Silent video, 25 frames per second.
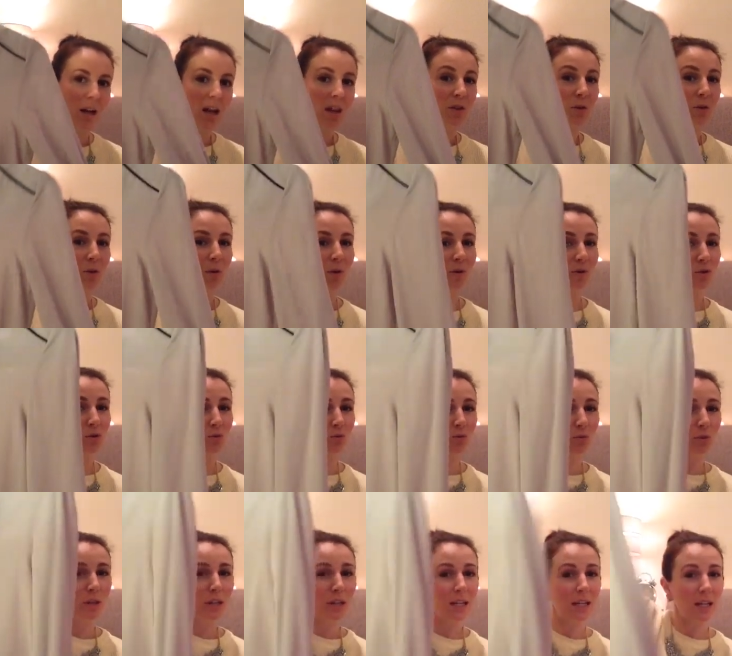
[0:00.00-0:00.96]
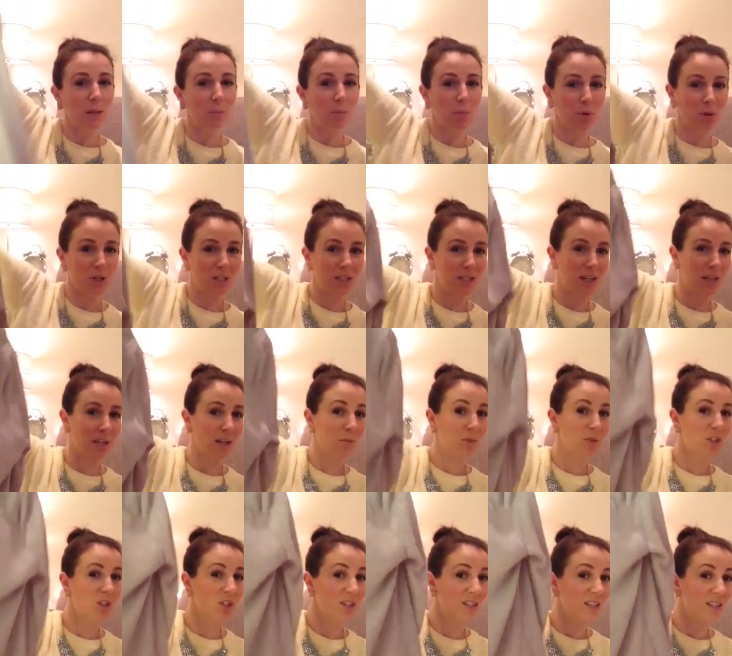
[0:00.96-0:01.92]
Thought that was really pretty
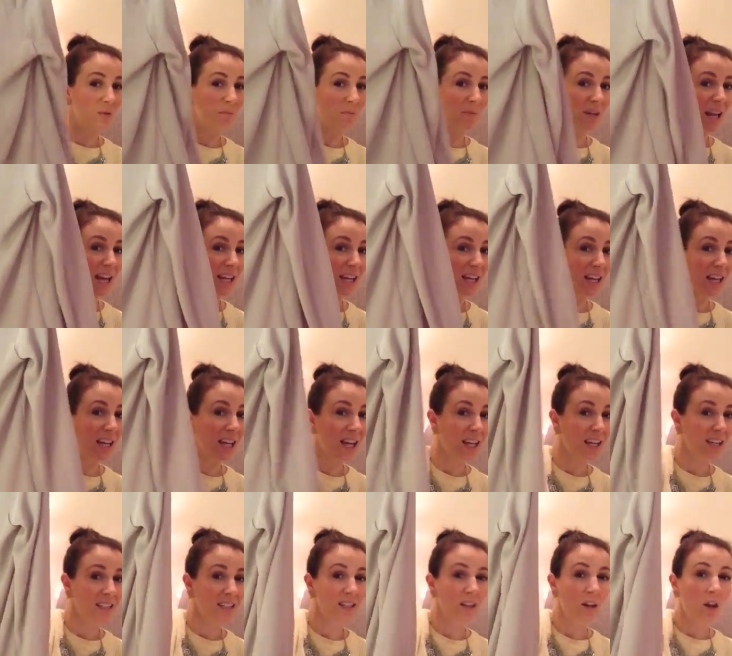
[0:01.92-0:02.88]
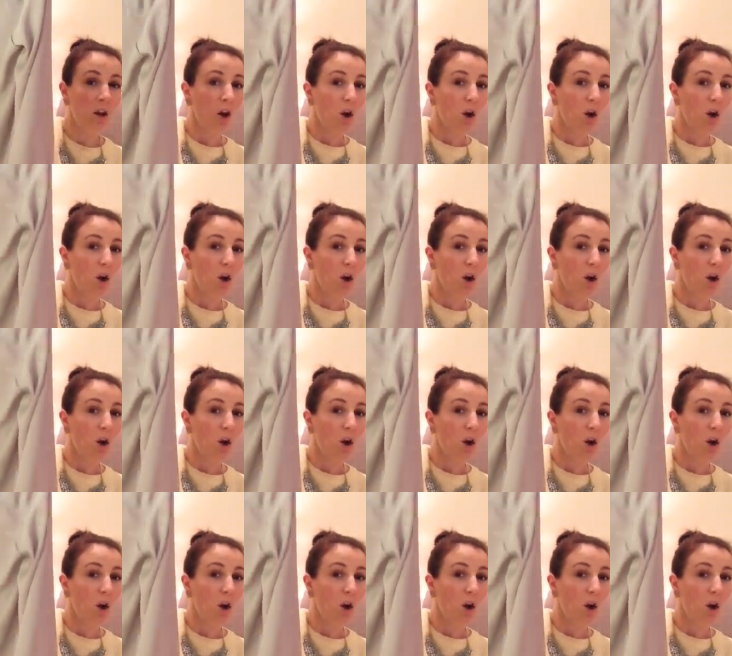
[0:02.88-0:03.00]
with just some leggings